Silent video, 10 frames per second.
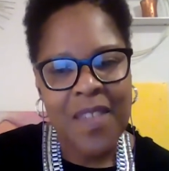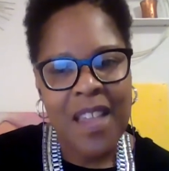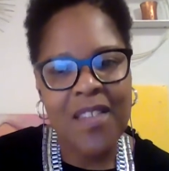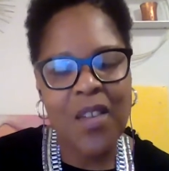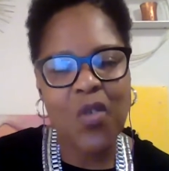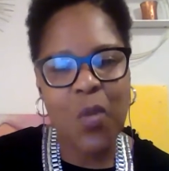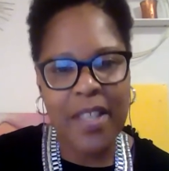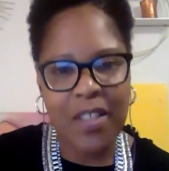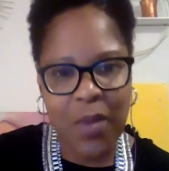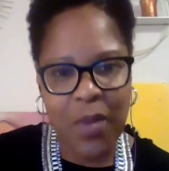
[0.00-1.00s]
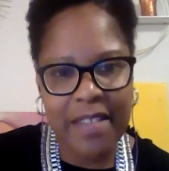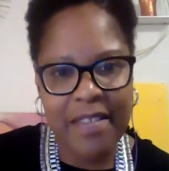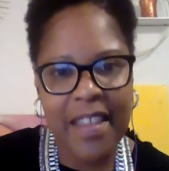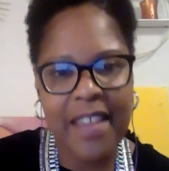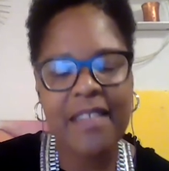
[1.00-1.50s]
So
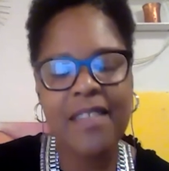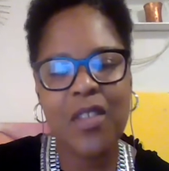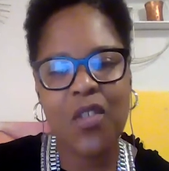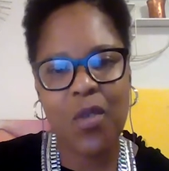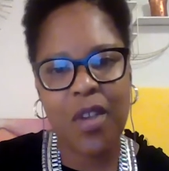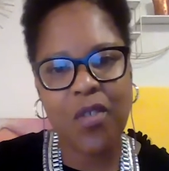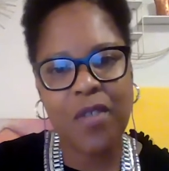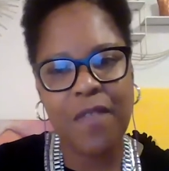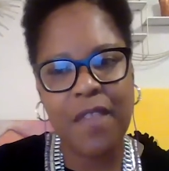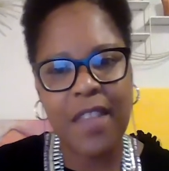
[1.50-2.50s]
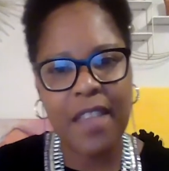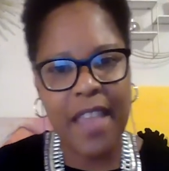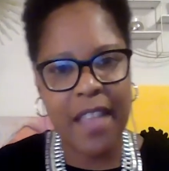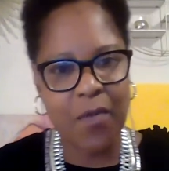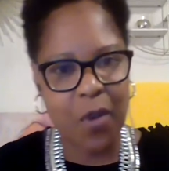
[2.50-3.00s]
2026 is the 250th
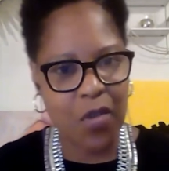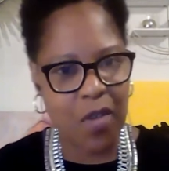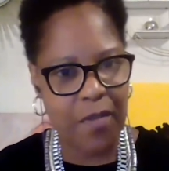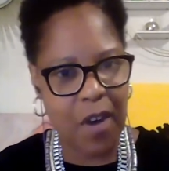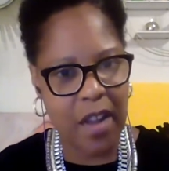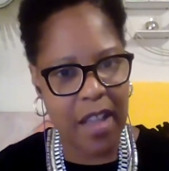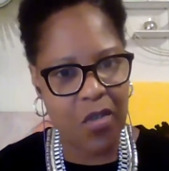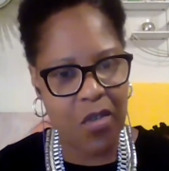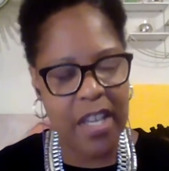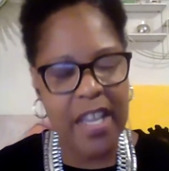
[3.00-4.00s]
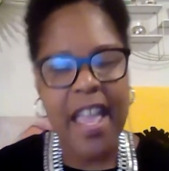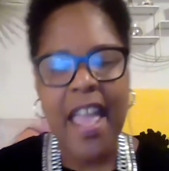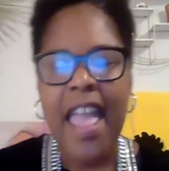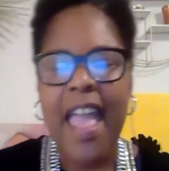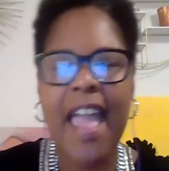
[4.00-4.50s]
anniversary of our country.
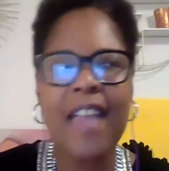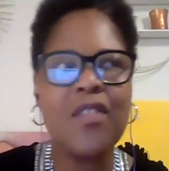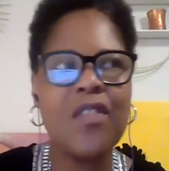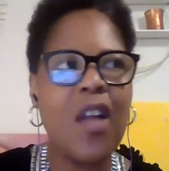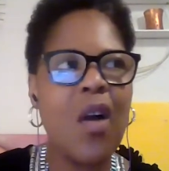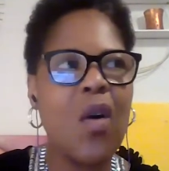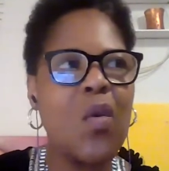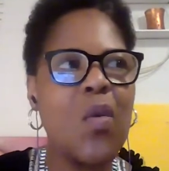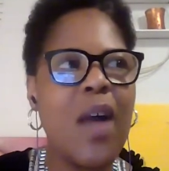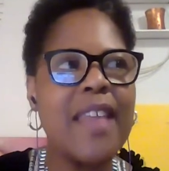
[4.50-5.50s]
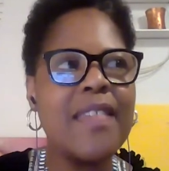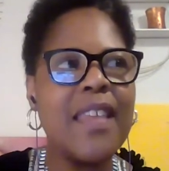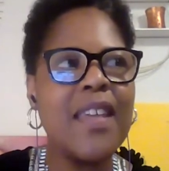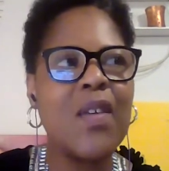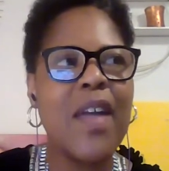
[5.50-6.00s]
And so I
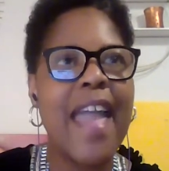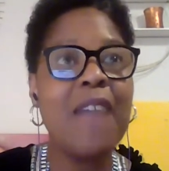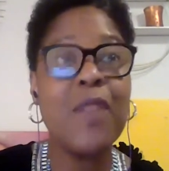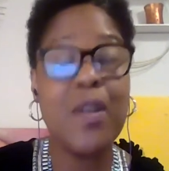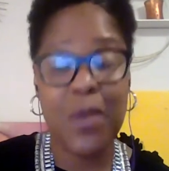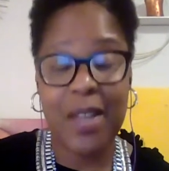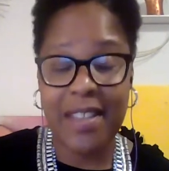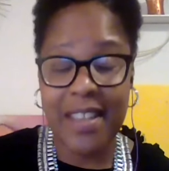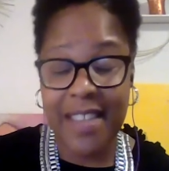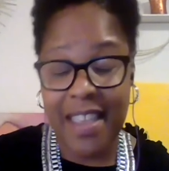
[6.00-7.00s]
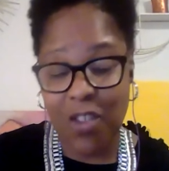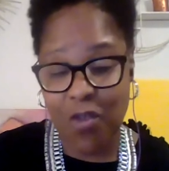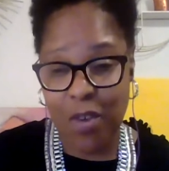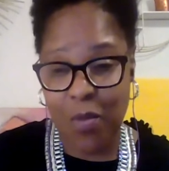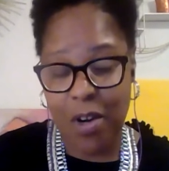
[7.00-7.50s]
think everyone in the
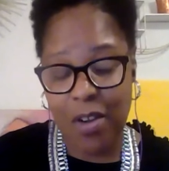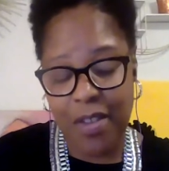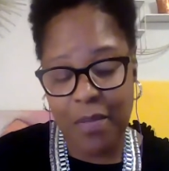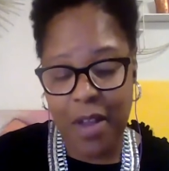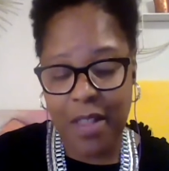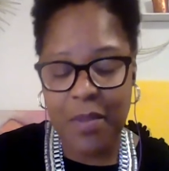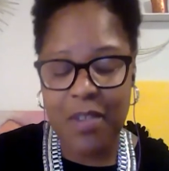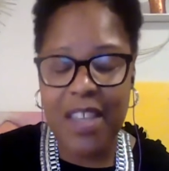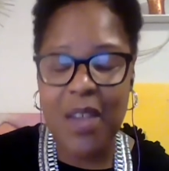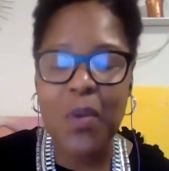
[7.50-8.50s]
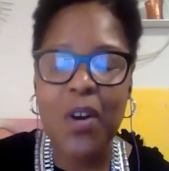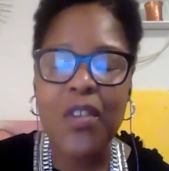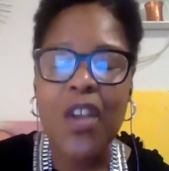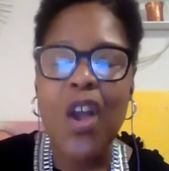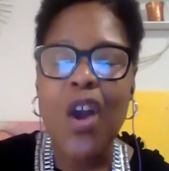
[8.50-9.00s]
history world and probably museum
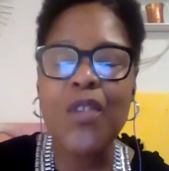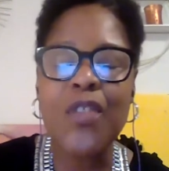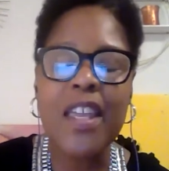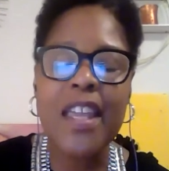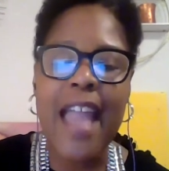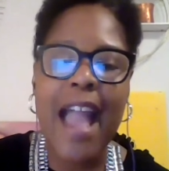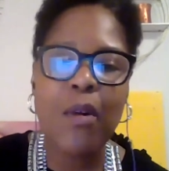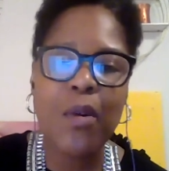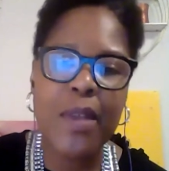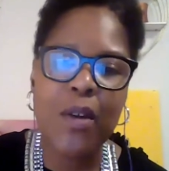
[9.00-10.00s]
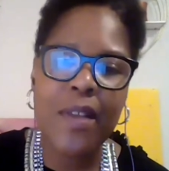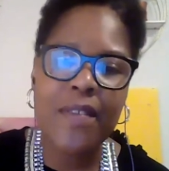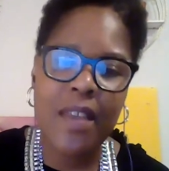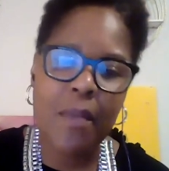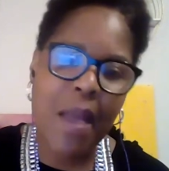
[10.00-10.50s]
world are thinking, how are we going
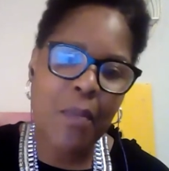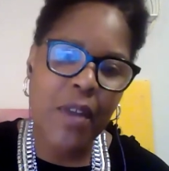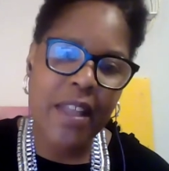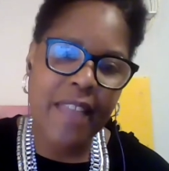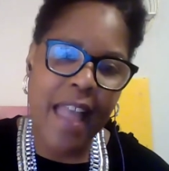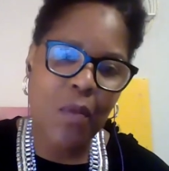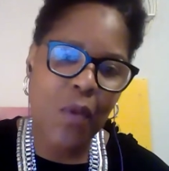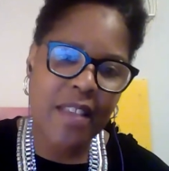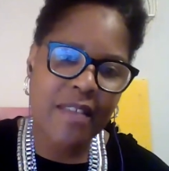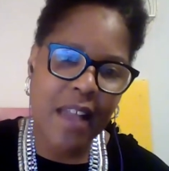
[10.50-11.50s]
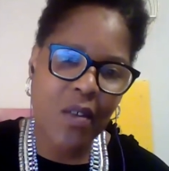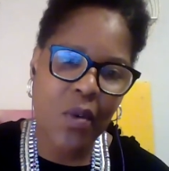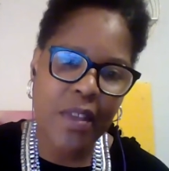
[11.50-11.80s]
to commemorate that? What is that going